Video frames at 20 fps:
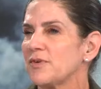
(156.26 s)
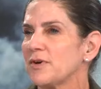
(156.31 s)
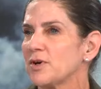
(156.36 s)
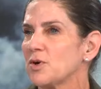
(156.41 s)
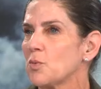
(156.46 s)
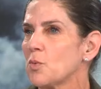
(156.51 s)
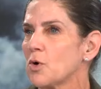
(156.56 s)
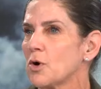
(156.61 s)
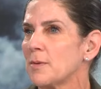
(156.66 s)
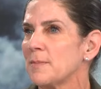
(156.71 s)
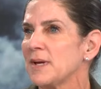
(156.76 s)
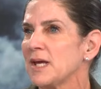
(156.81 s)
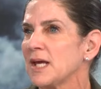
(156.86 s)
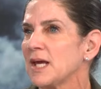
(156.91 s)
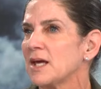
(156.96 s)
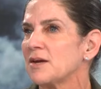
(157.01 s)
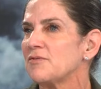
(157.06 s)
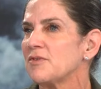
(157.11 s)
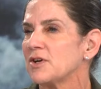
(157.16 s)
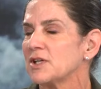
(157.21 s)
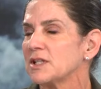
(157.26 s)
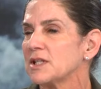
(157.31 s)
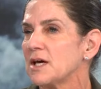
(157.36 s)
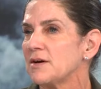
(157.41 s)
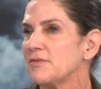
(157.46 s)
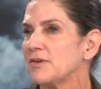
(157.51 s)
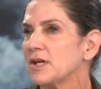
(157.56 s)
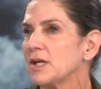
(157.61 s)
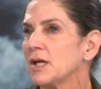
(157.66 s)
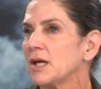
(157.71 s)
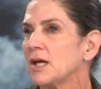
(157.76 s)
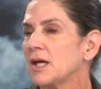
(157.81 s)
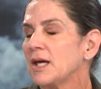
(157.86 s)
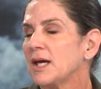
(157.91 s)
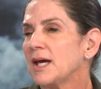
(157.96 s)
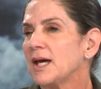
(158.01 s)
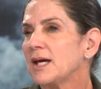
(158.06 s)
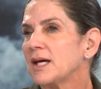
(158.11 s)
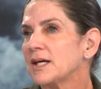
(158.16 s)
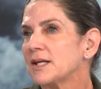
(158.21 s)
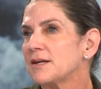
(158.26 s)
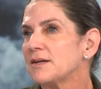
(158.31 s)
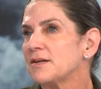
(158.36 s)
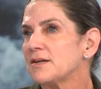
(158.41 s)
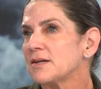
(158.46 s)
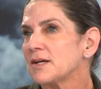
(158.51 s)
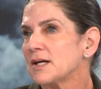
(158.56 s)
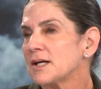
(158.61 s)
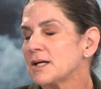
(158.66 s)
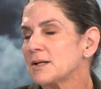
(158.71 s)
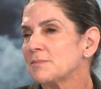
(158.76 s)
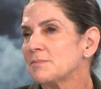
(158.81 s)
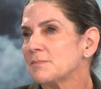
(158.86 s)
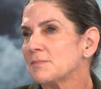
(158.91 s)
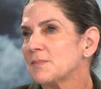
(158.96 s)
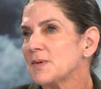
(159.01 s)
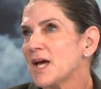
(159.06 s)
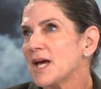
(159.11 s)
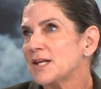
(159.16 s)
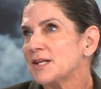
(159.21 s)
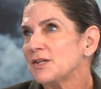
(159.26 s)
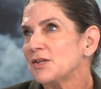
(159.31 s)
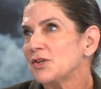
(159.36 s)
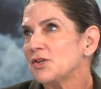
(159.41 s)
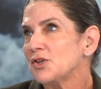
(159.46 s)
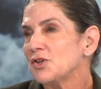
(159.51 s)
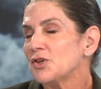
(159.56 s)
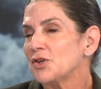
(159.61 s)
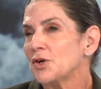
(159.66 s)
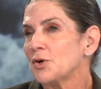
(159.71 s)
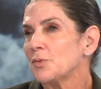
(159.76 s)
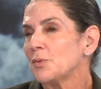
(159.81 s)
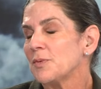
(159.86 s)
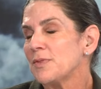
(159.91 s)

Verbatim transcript: very warming and very loving. And, um, and, you know,